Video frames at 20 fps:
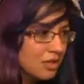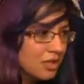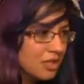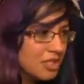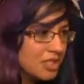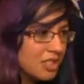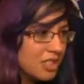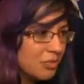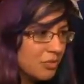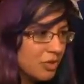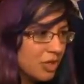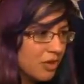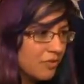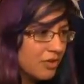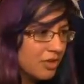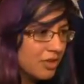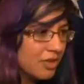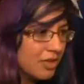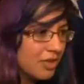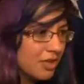Let's see, we'll give
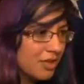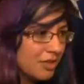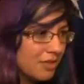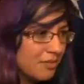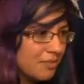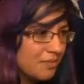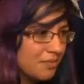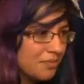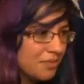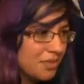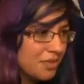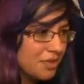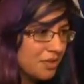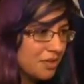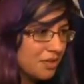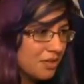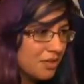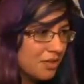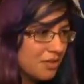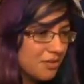it like...
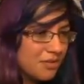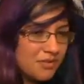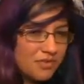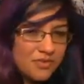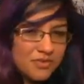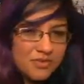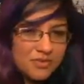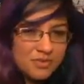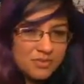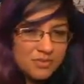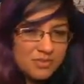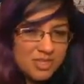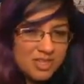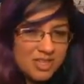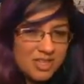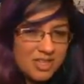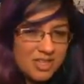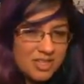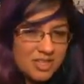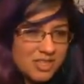
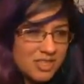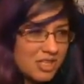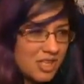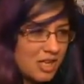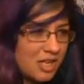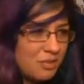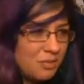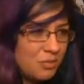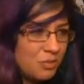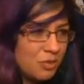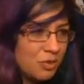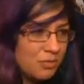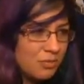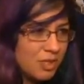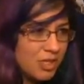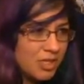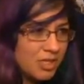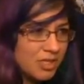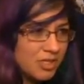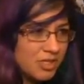10 more
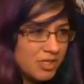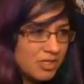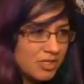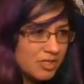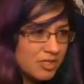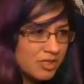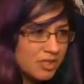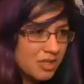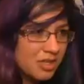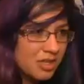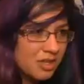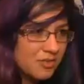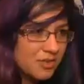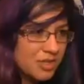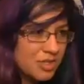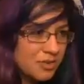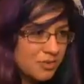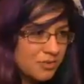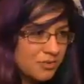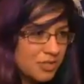minutes. And if
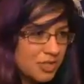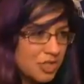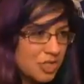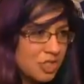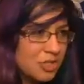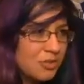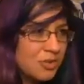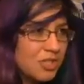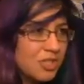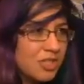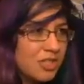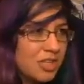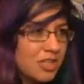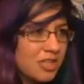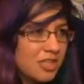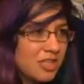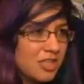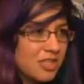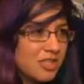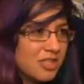I don't finish it within
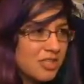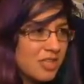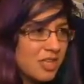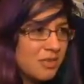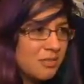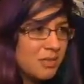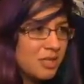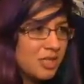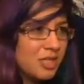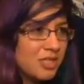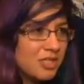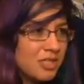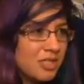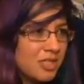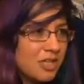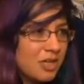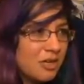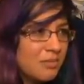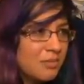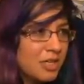like the next 10 minutes,
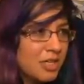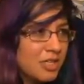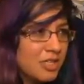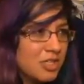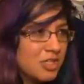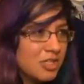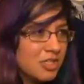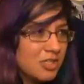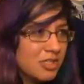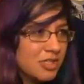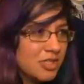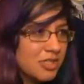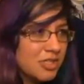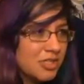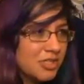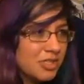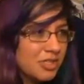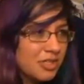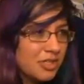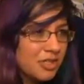then I might
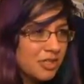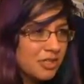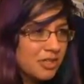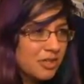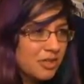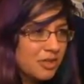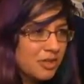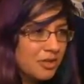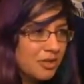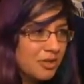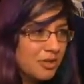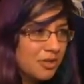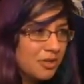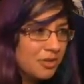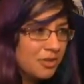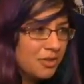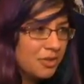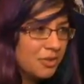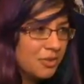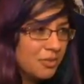just...
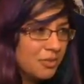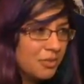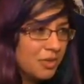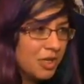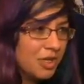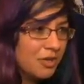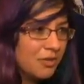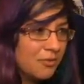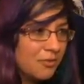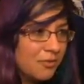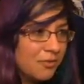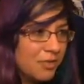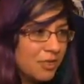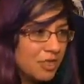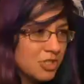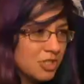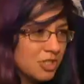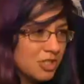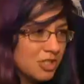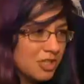wait and
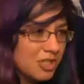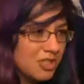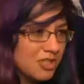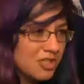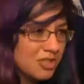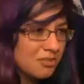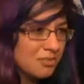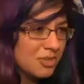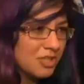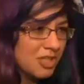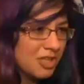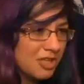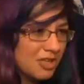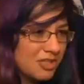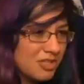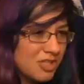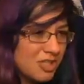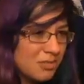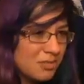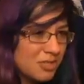finish it the
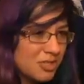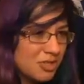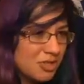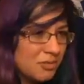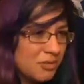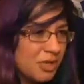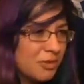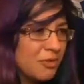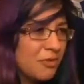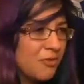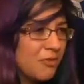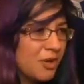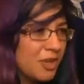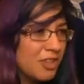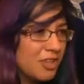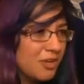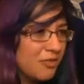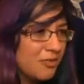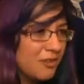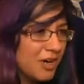next episode. But I'm
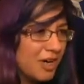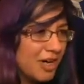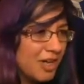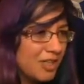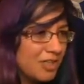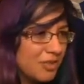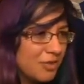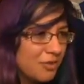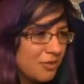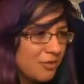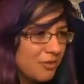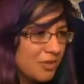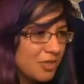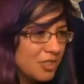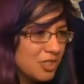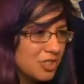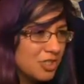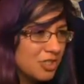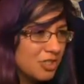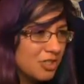afraid that if I don't
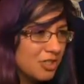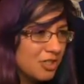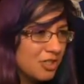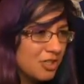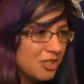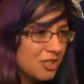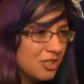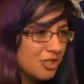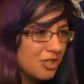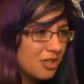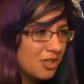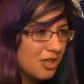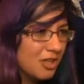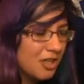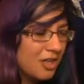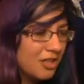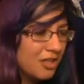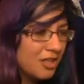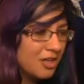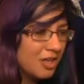finish it
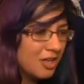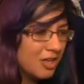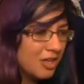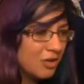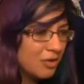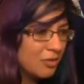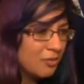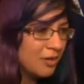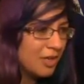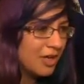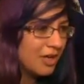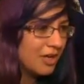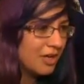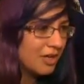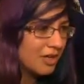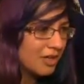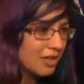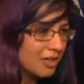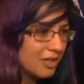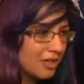and then I go
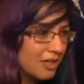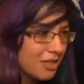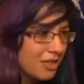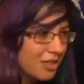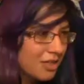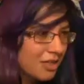back